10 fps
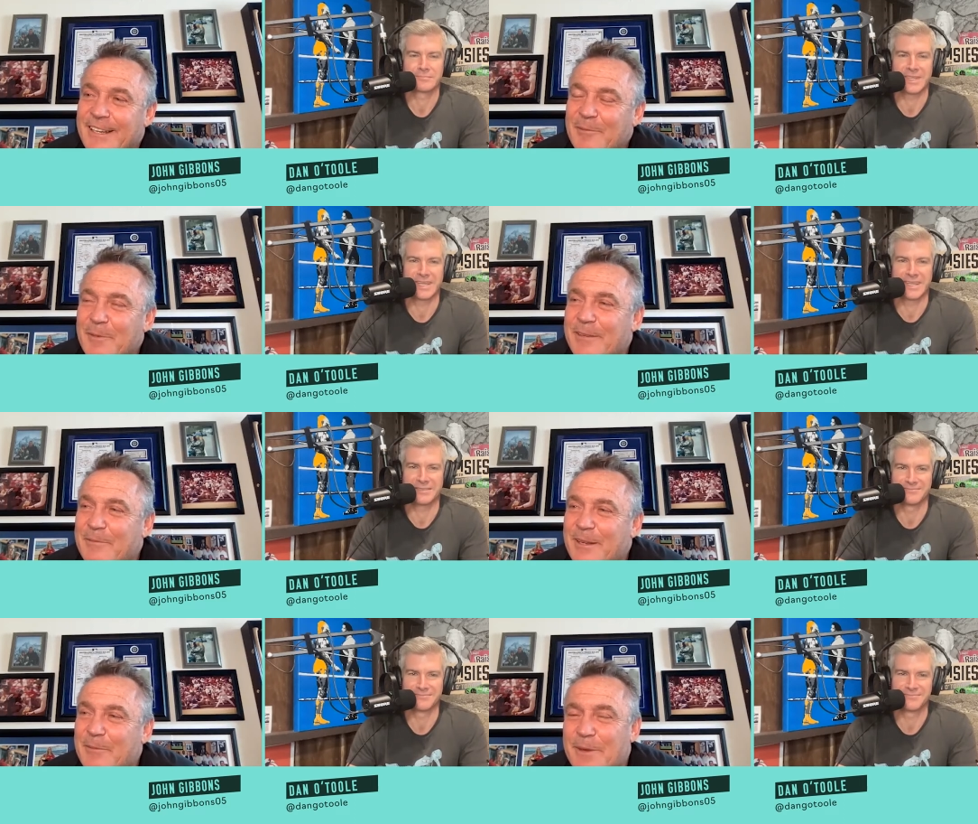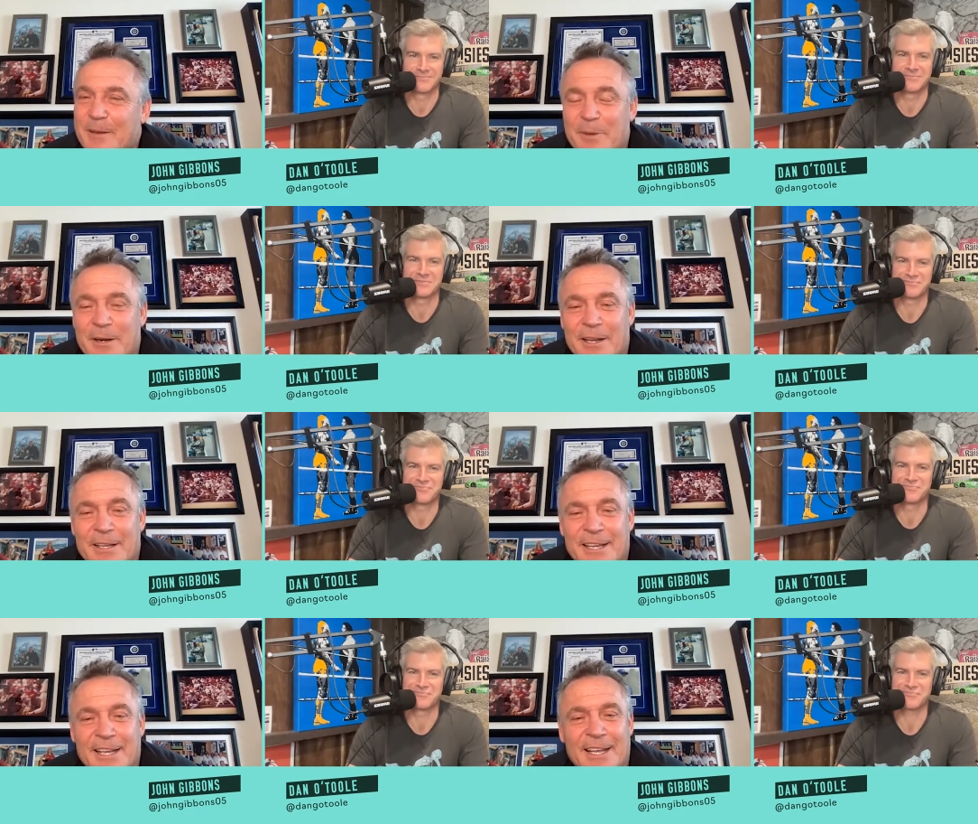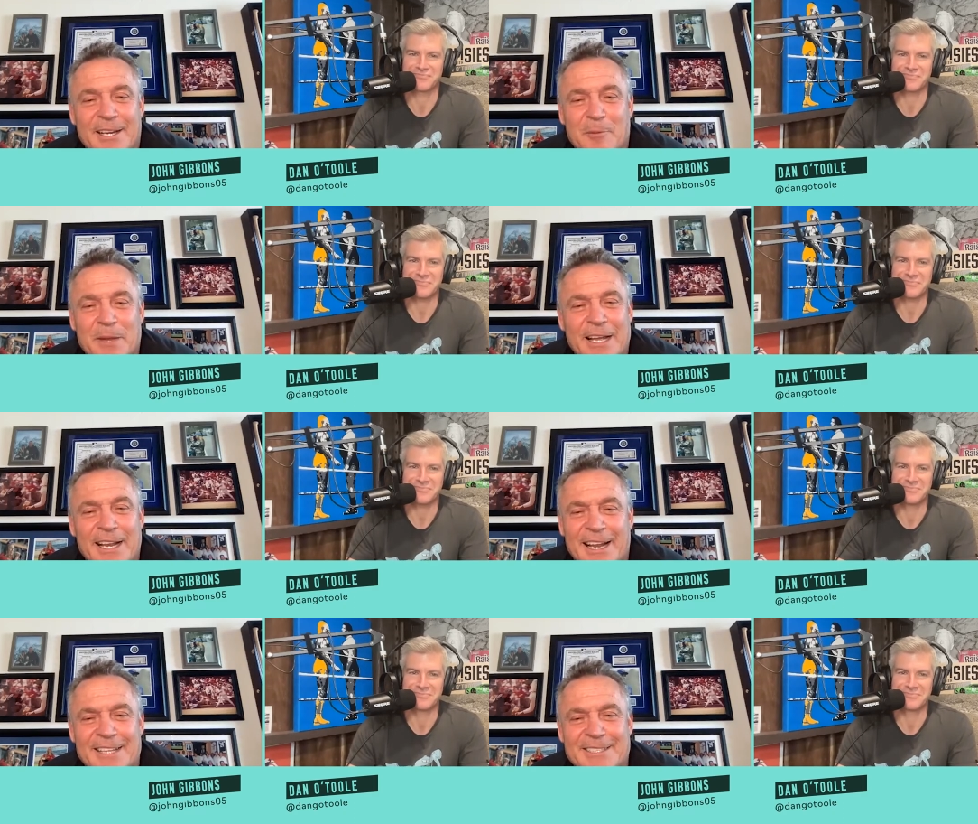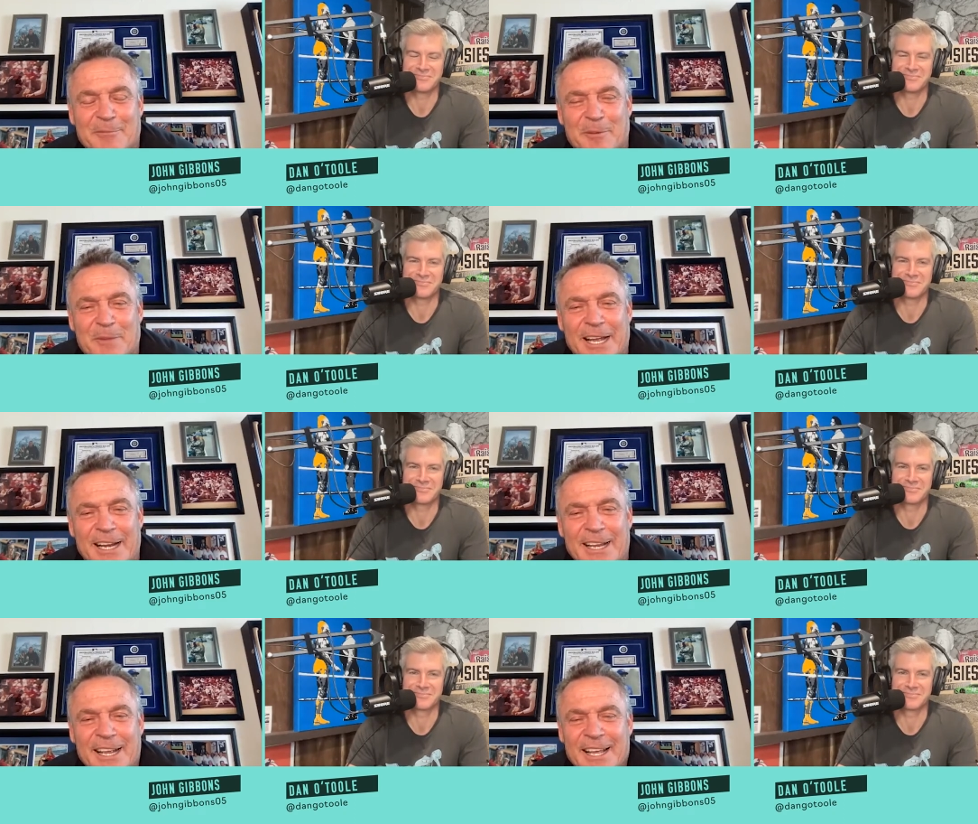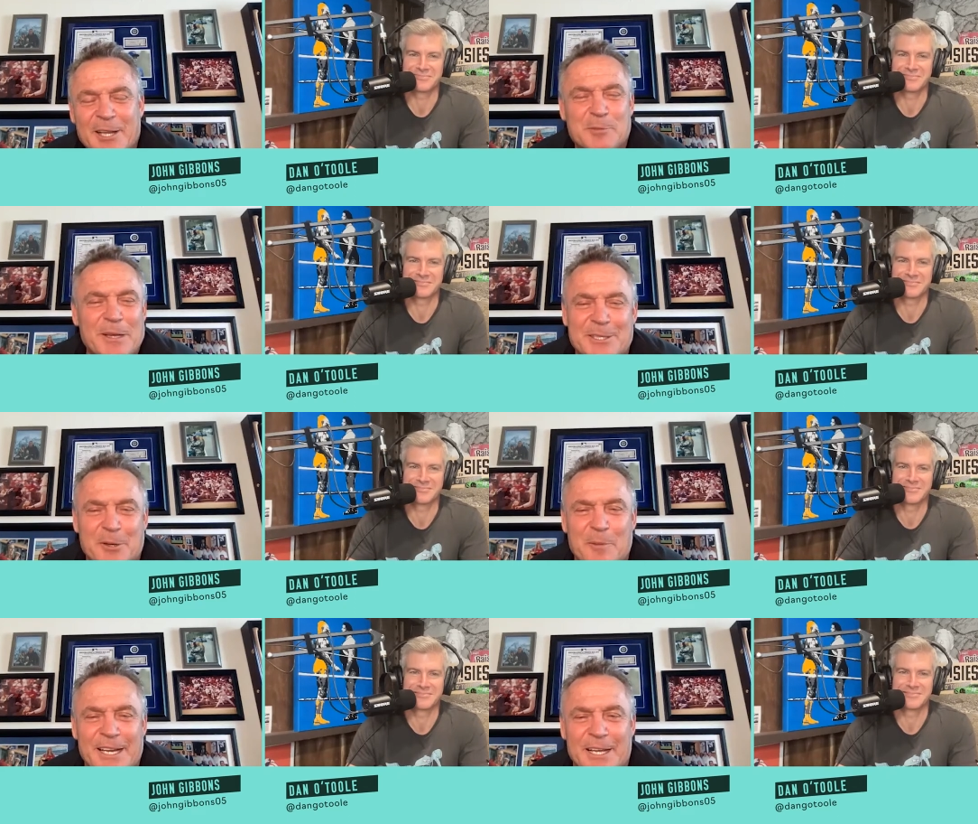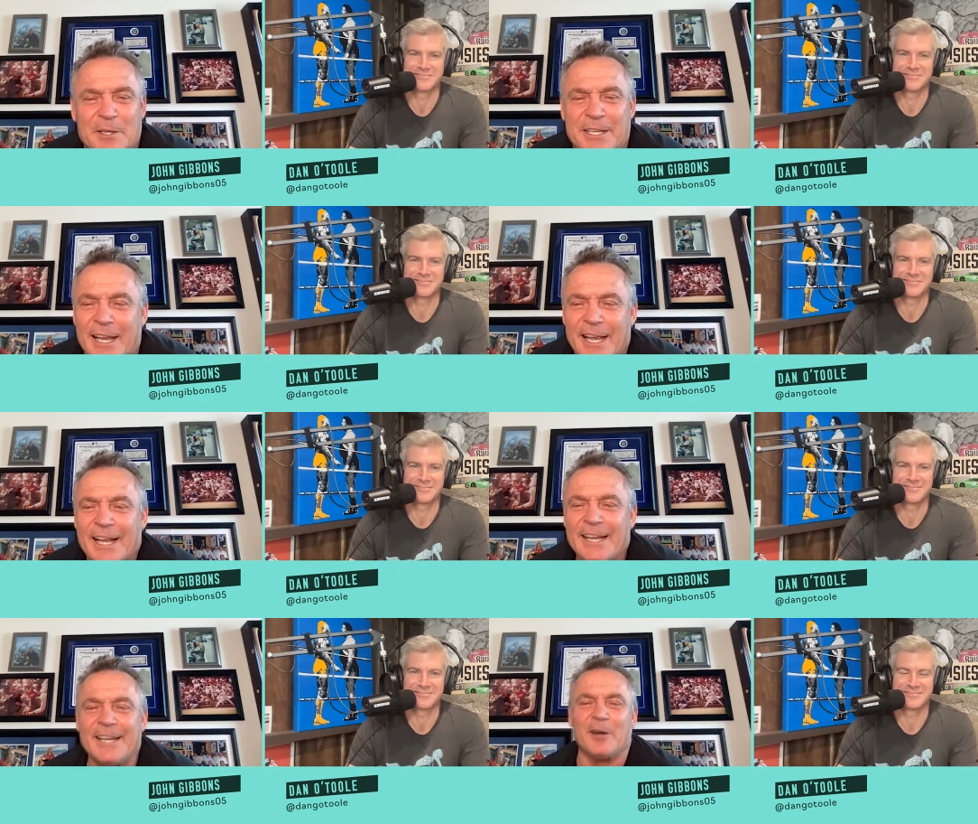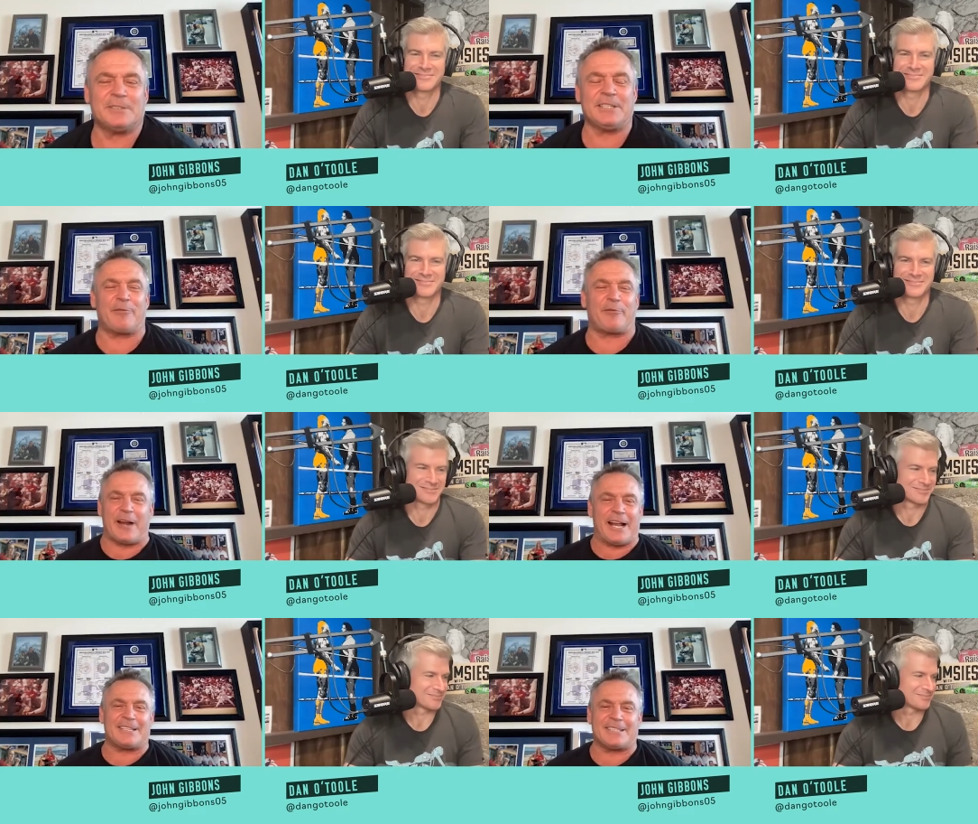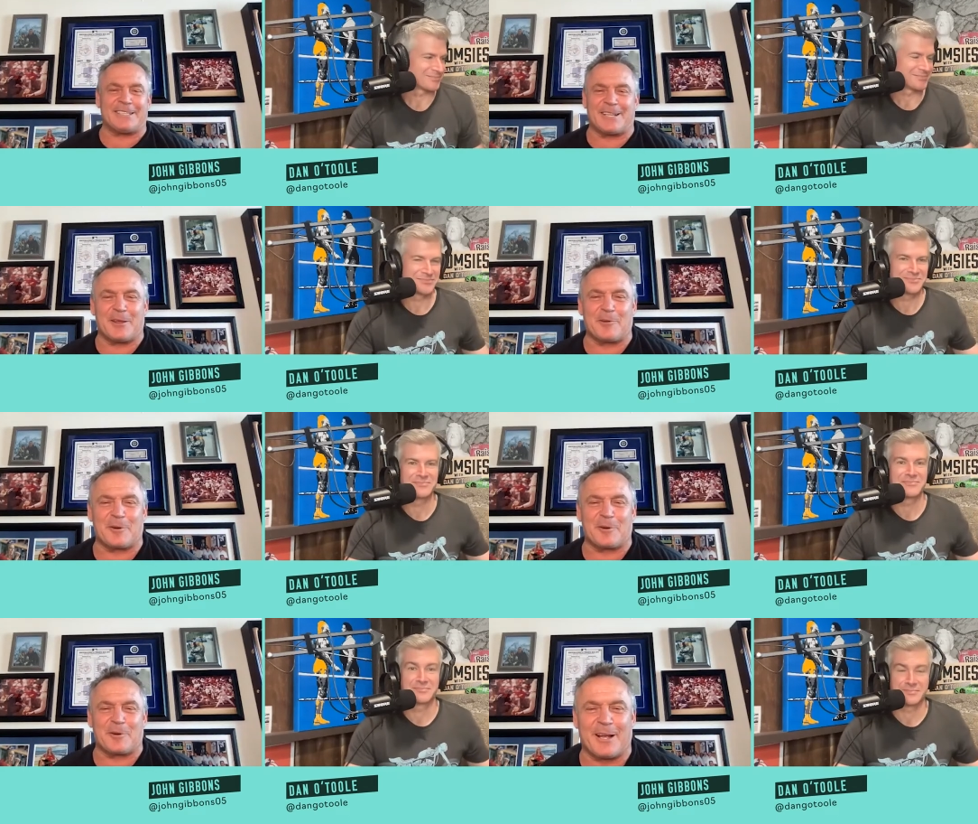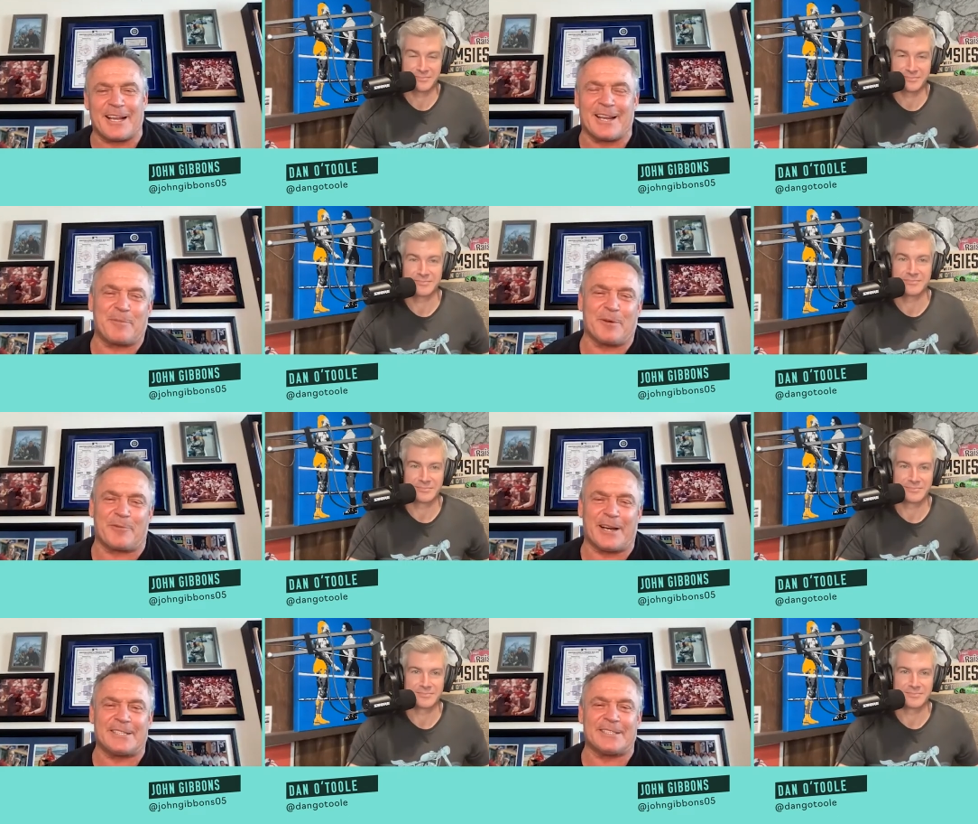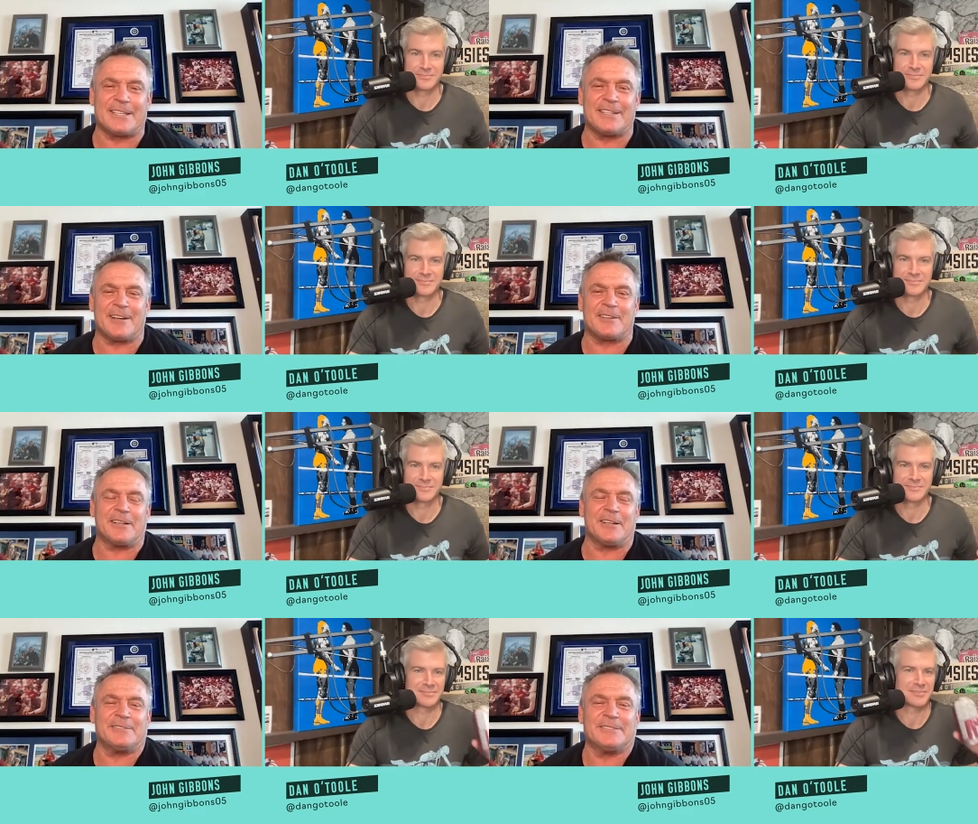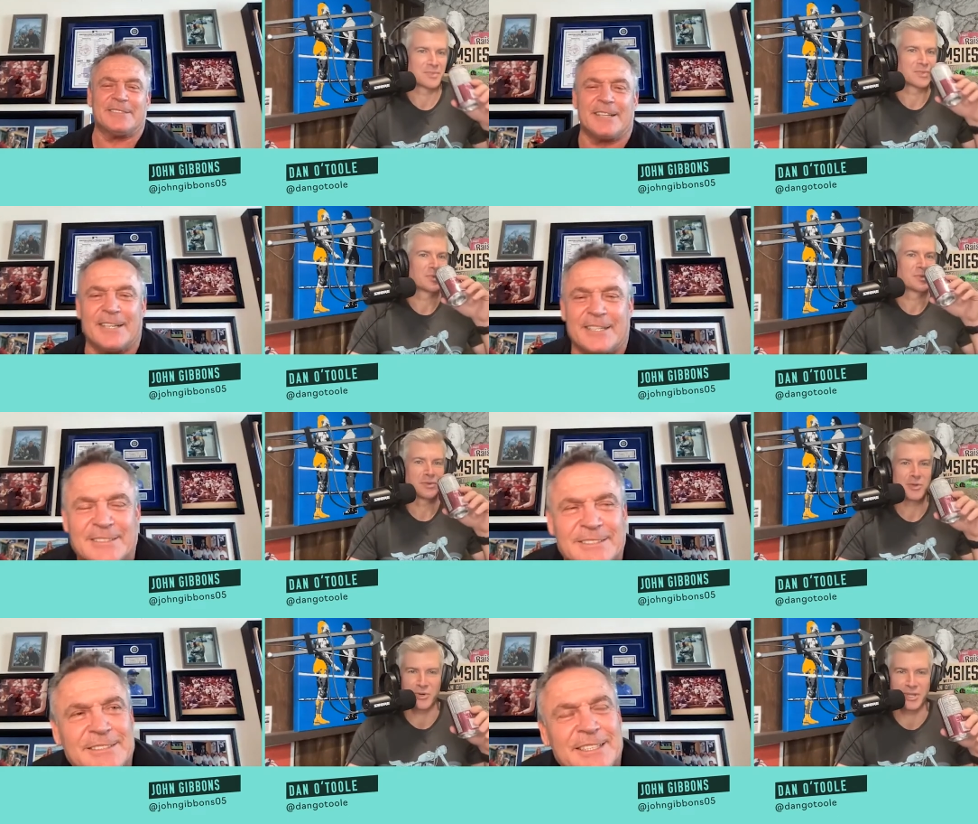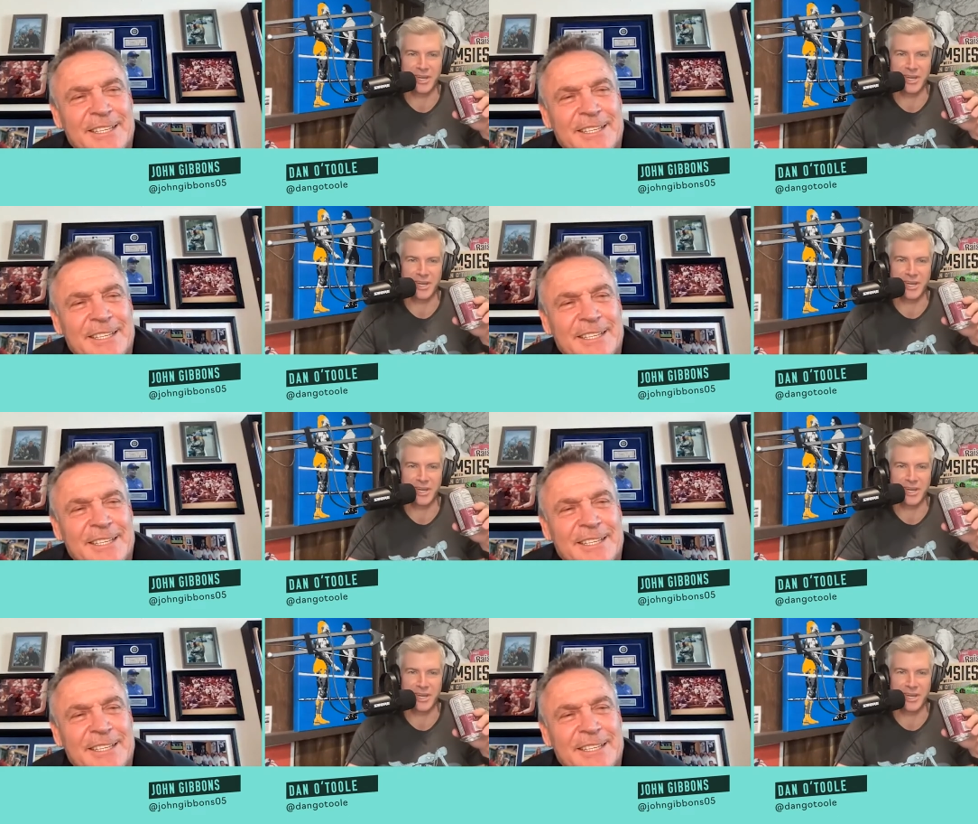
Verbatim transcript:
Speaker 1: Yeah. You know, Matt, I got something for Matty. There's been so many good, you know, Jeff Francis is another one of I got to put Francis in there too. Corey